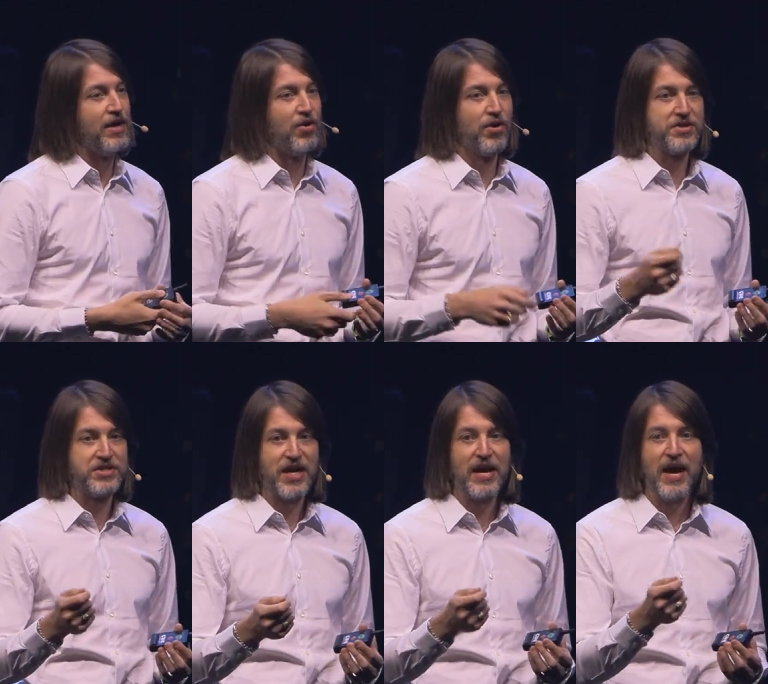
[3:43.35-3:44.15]
in order to
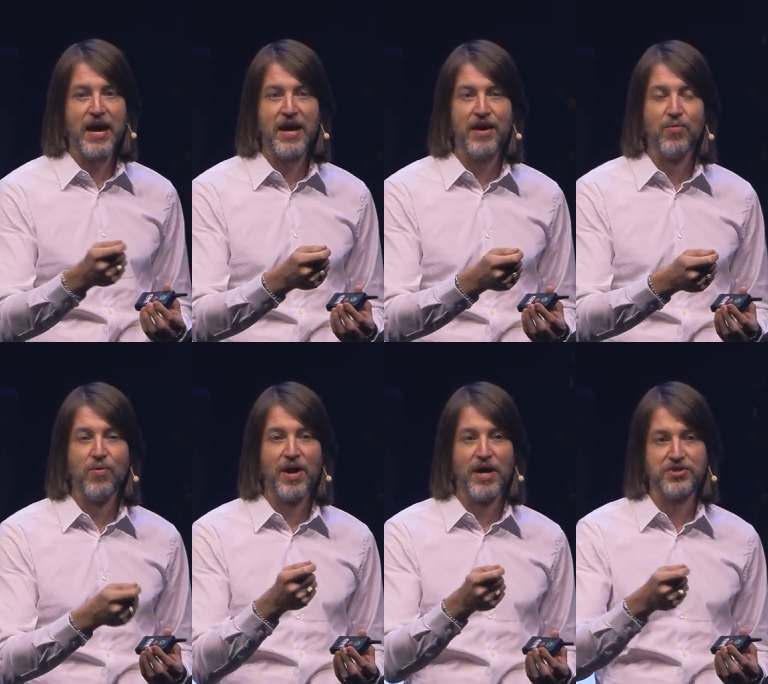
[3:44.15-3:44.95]
say, hey,
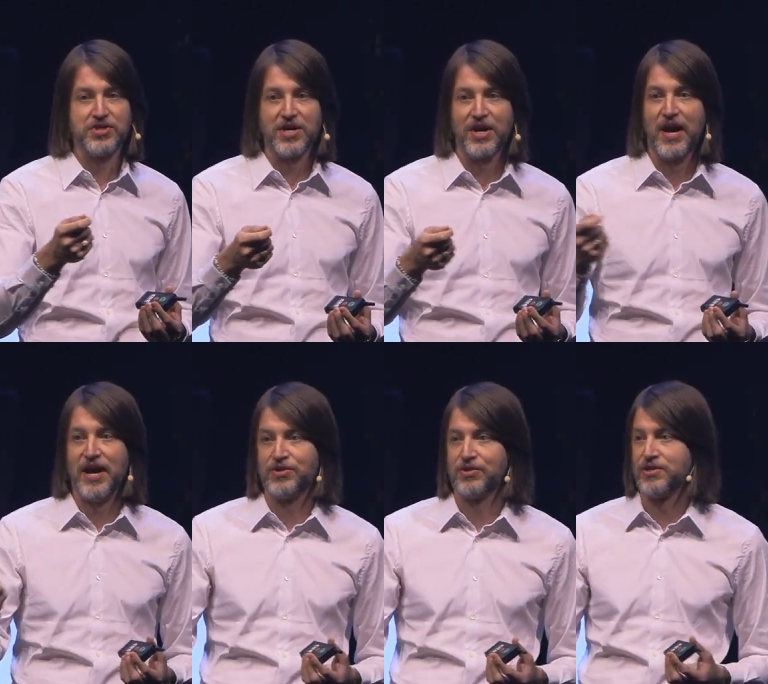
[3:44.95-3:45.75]
we're not just going to enter